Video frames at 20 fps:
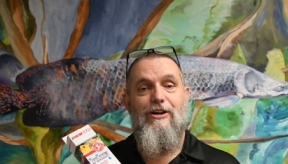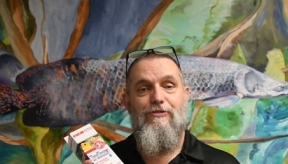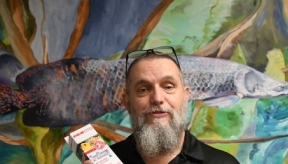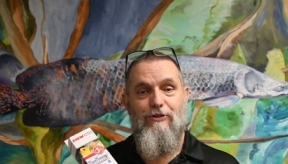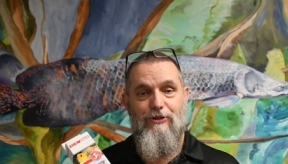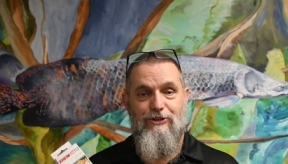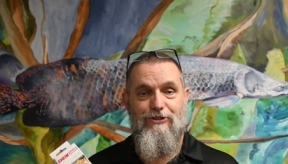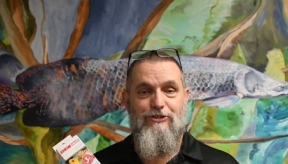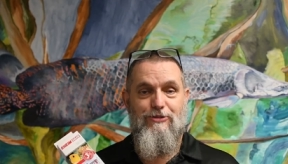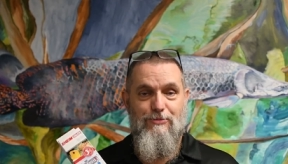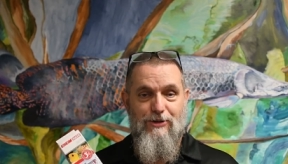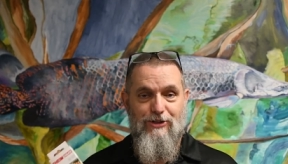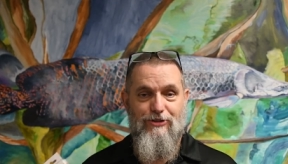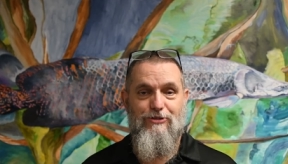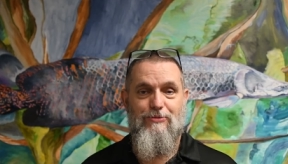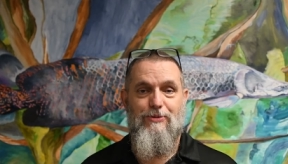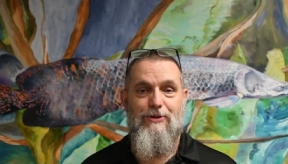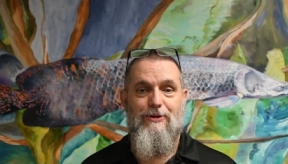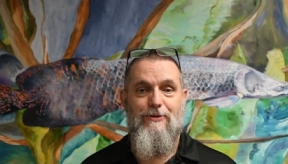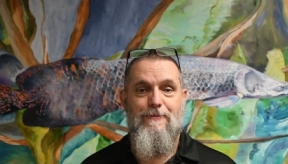are fully
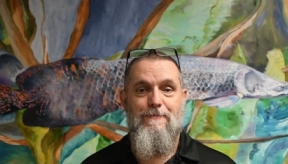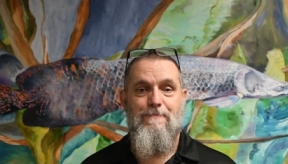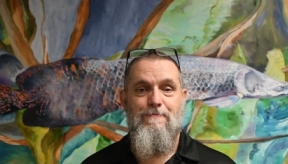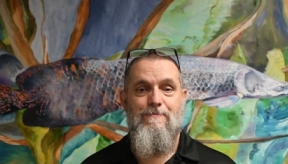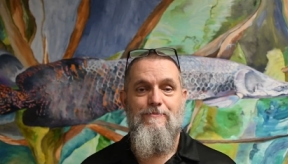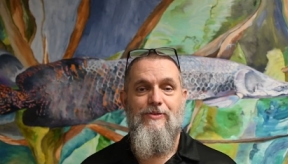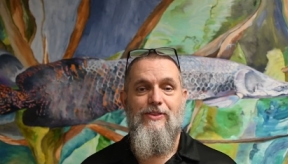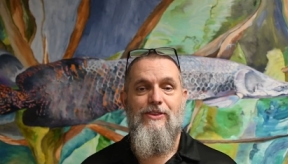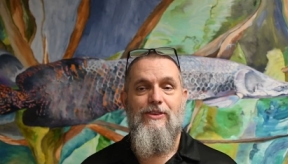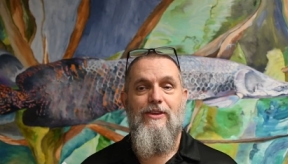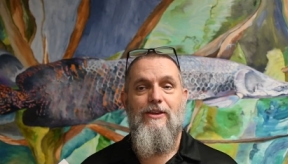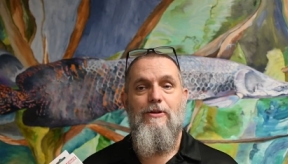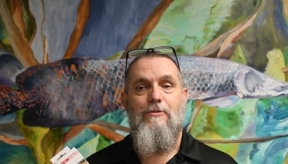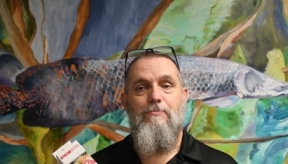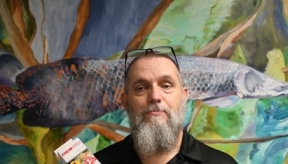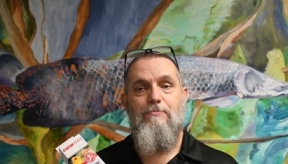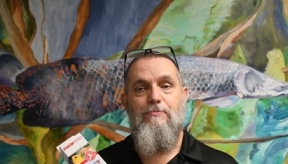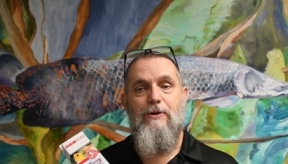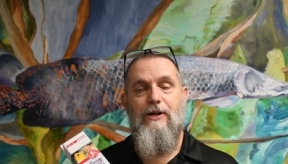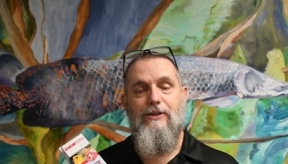submersible.
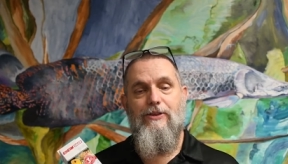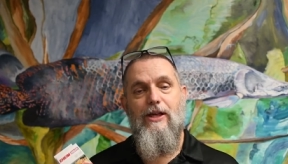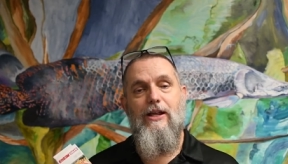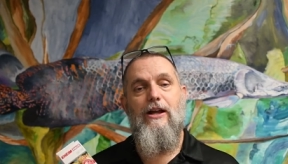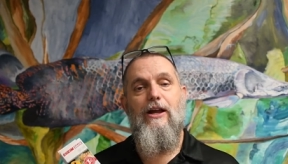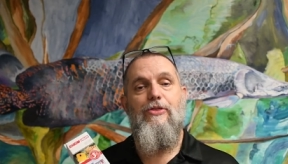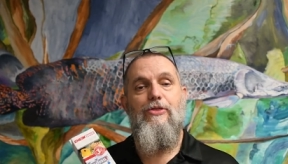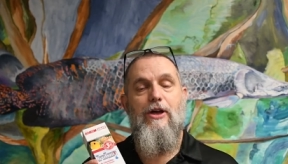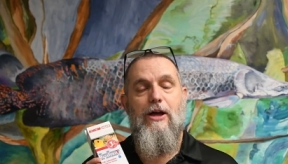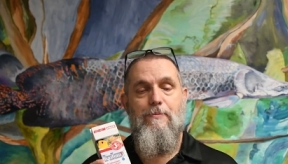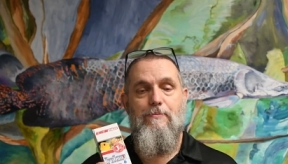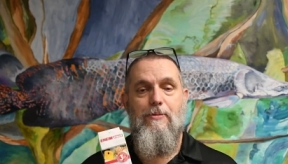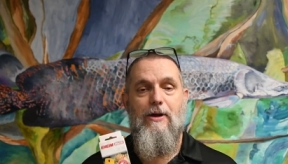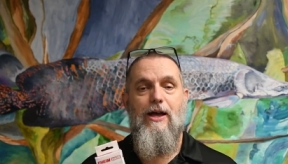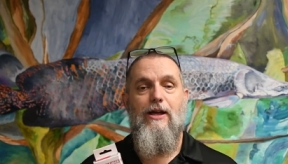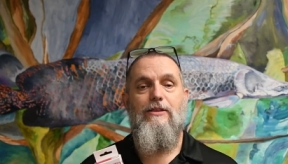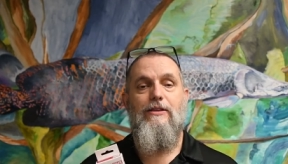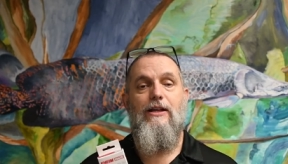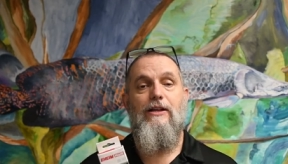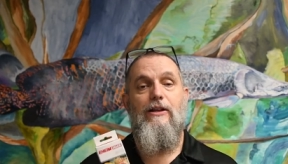But then I thought
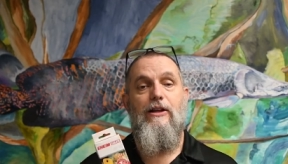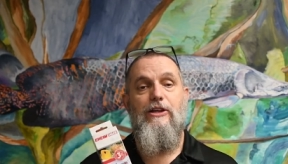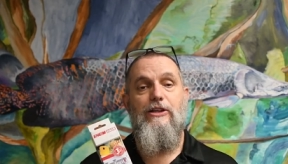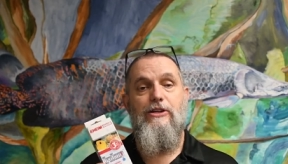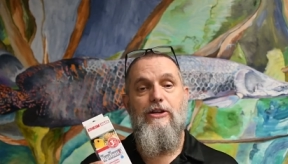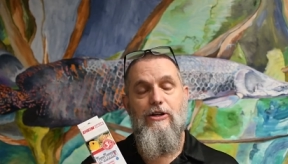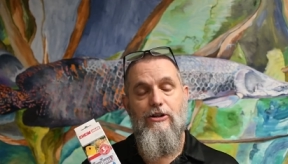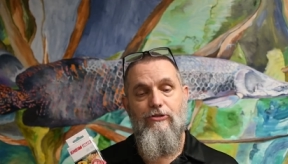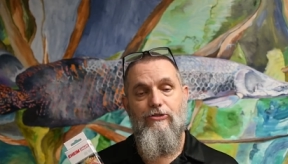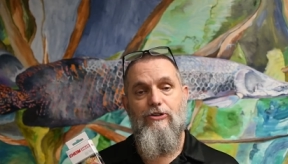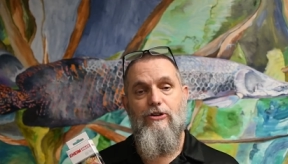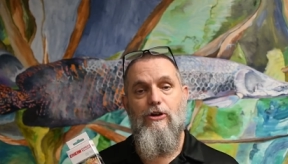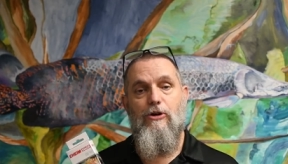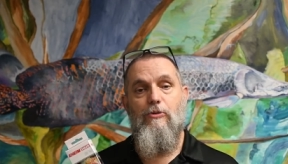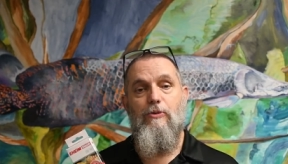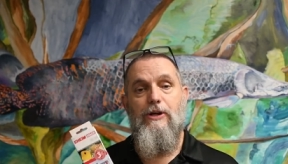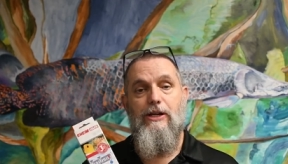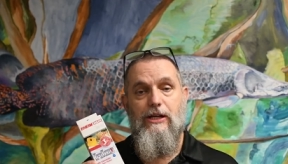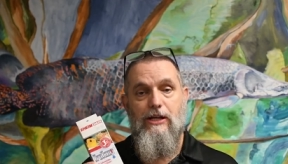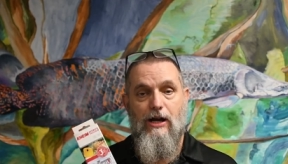back that years ago
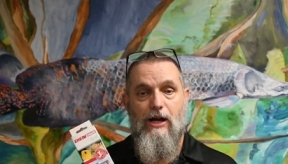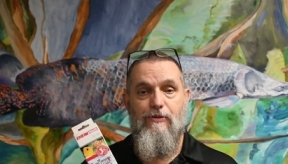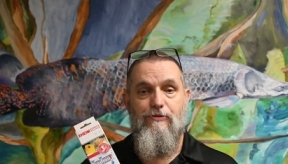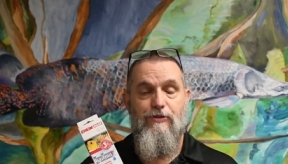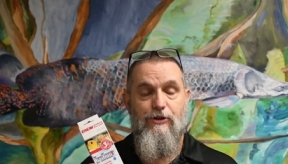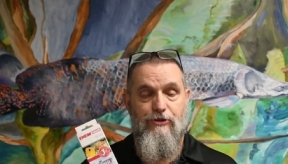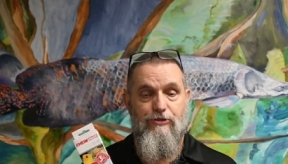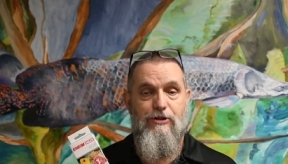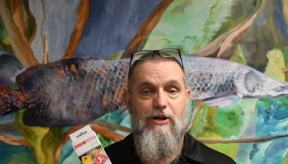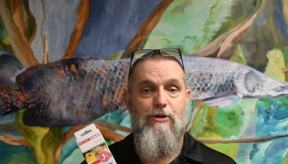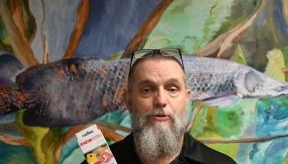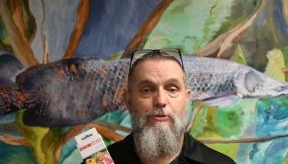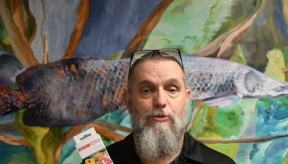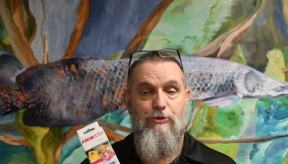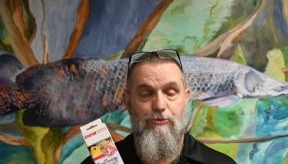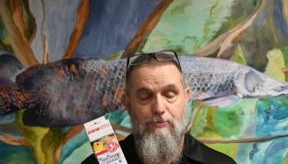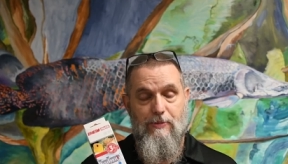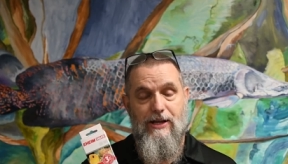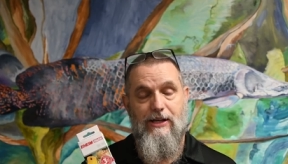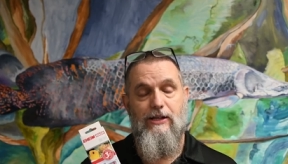when Eheim first started
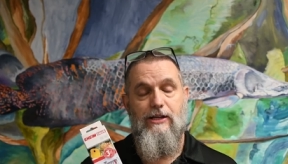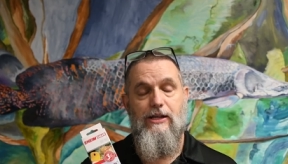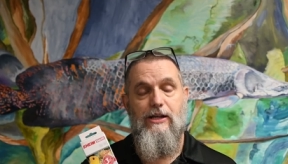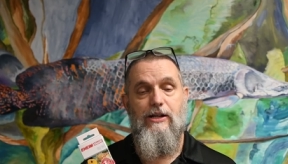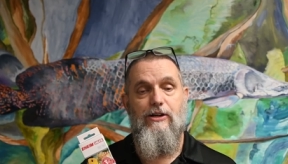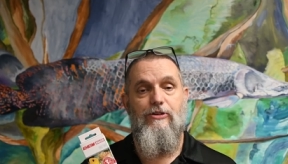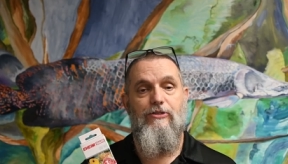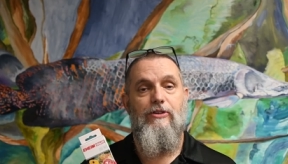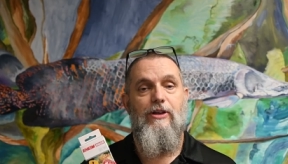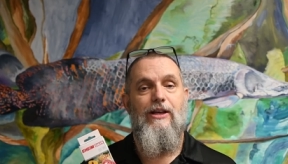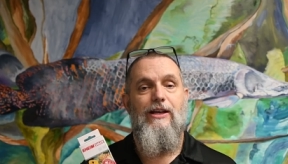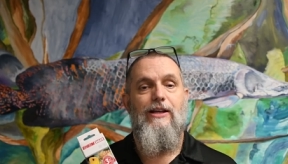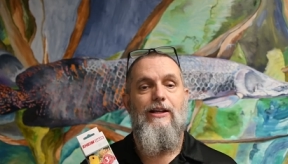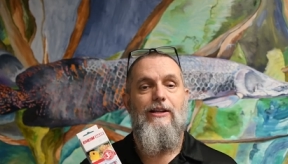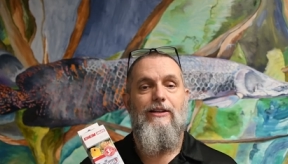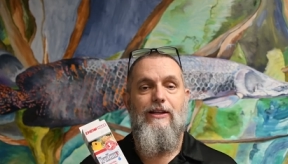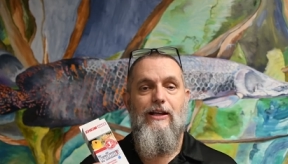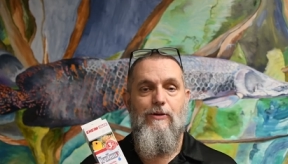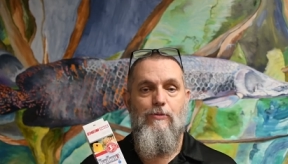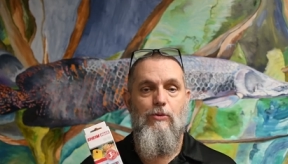was making the heaters,
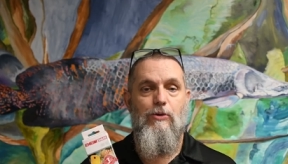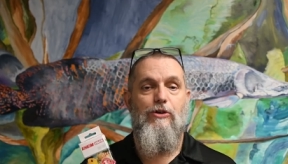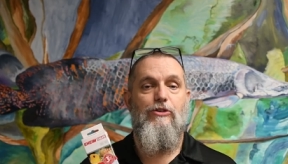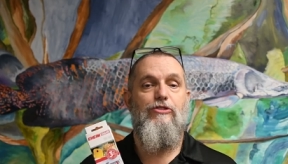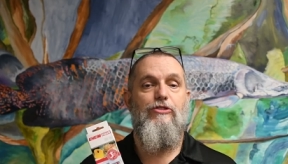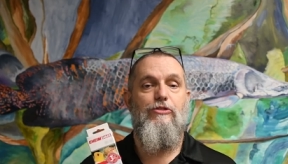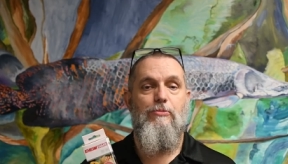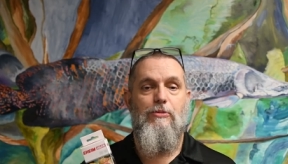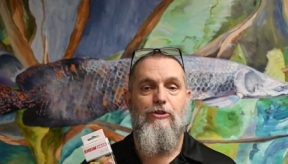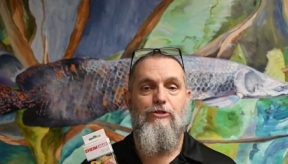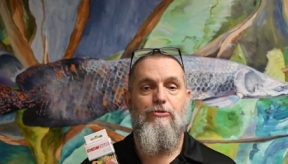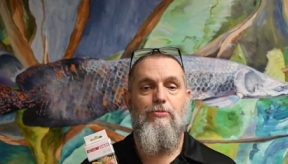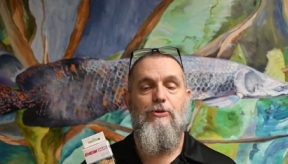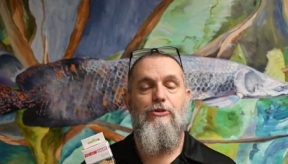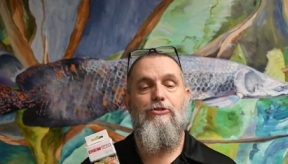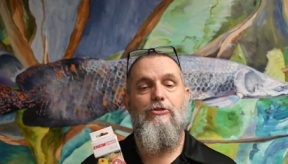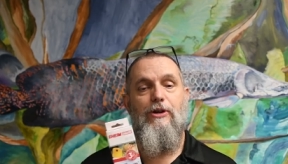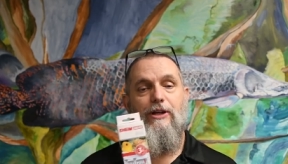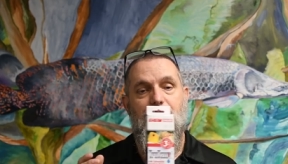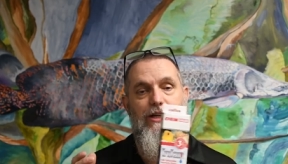they weren't submersible,
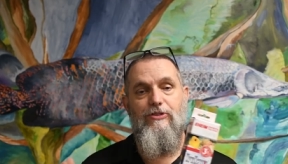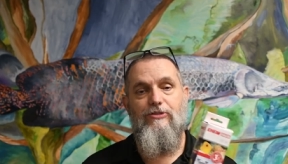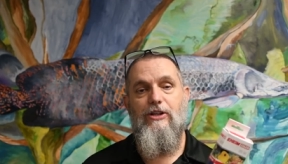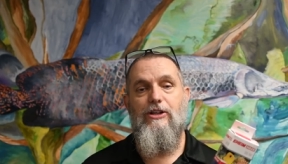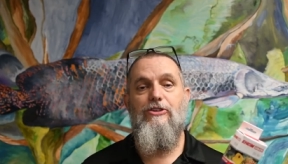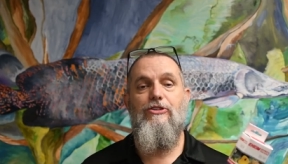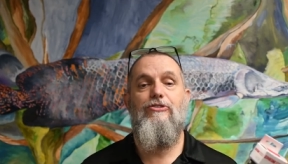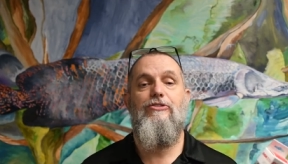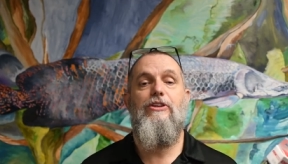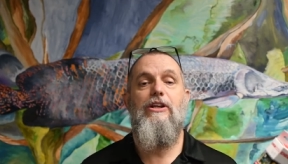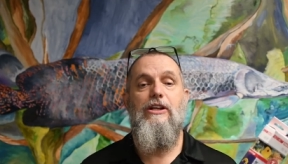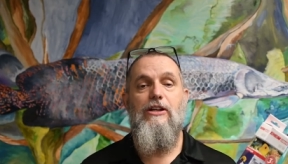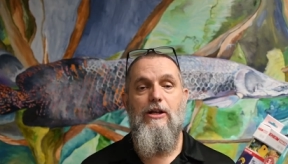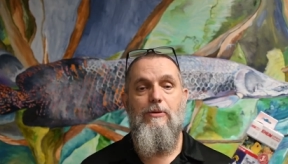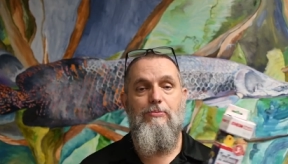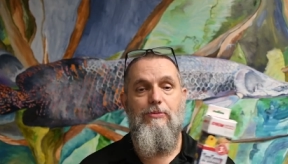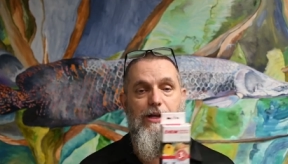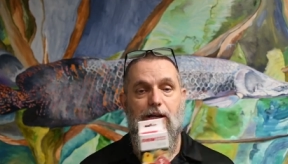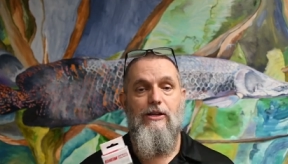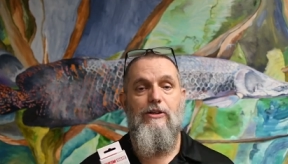so I guess they just didn't
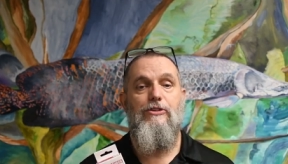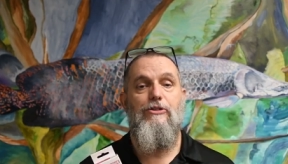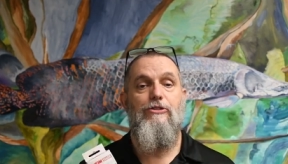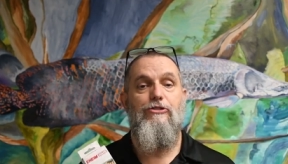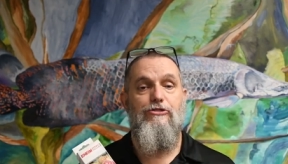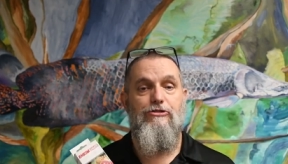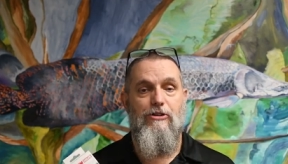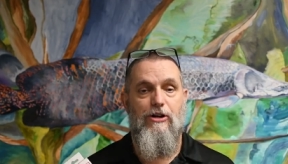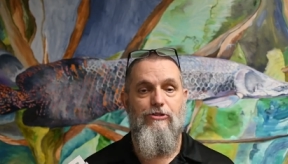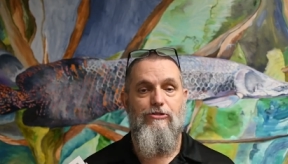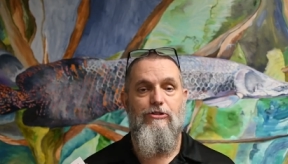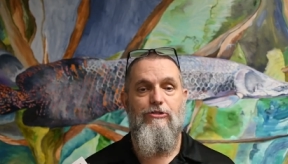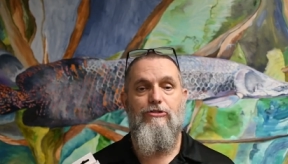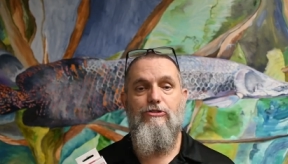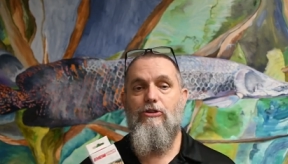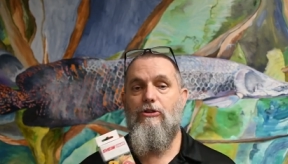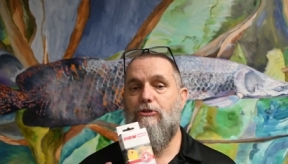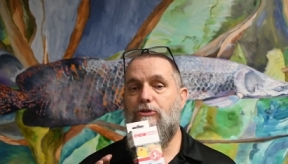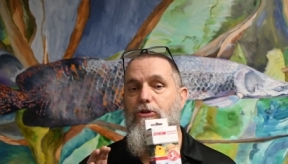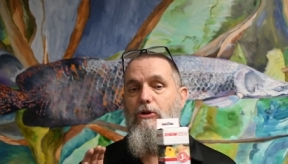update their instructions,
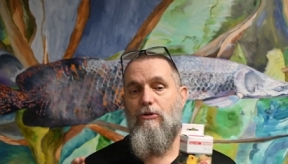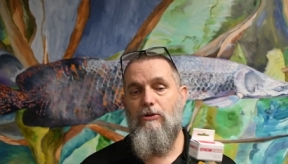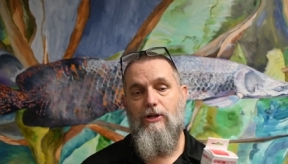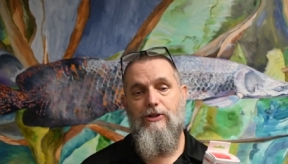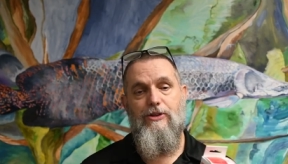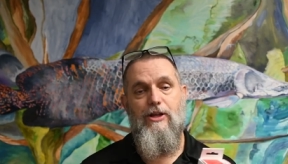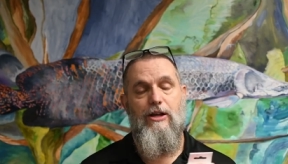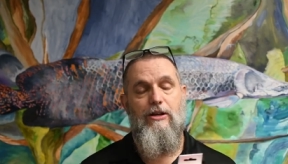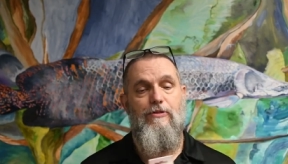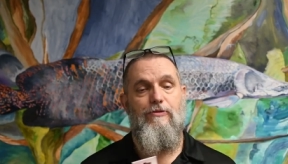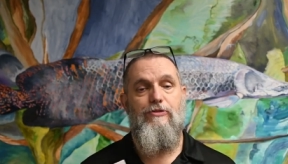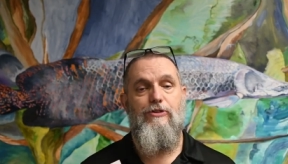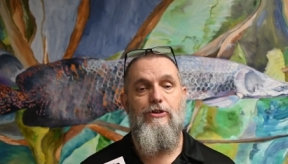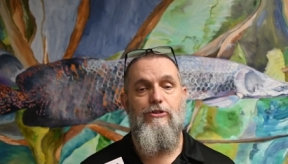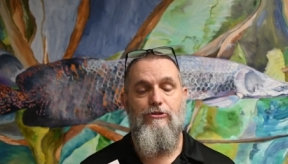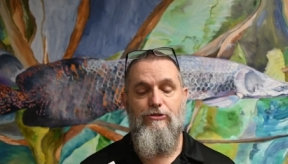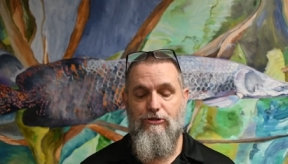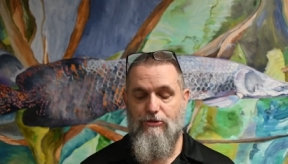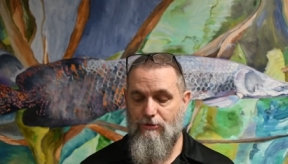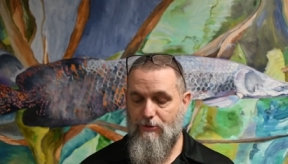so don't let that
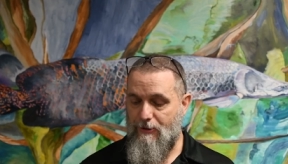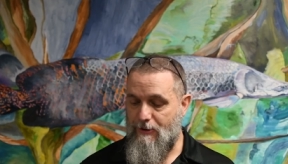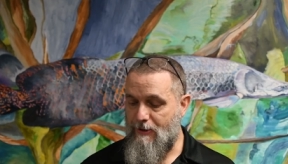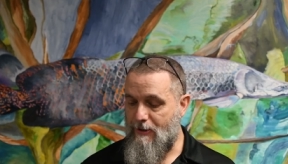confuse you.